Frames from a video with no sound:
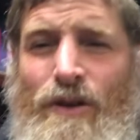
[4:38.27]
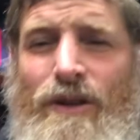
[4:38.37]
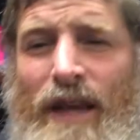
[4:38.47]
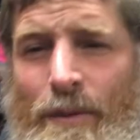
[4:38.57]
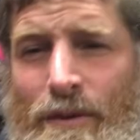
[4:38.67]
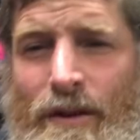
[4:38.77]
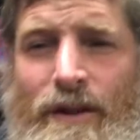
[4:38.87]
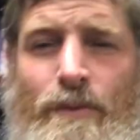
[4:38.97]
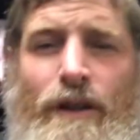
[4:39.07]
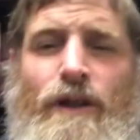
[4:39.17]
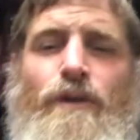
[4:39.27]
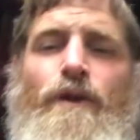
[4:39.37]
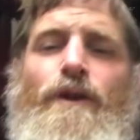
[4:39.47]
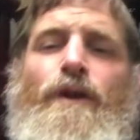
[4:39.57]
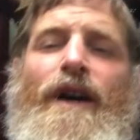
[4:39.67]
you tap into this pleasure
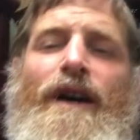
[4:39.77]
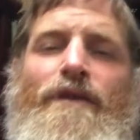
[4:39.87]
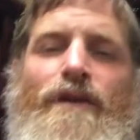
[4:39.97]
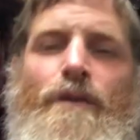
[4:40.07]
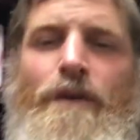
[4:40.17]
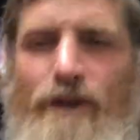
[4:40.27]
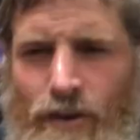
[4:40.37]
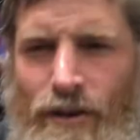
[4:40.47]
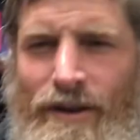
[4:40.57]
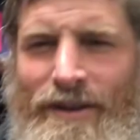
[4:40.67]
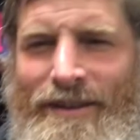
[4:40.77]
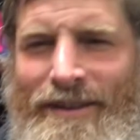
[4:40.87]
when you have the pictures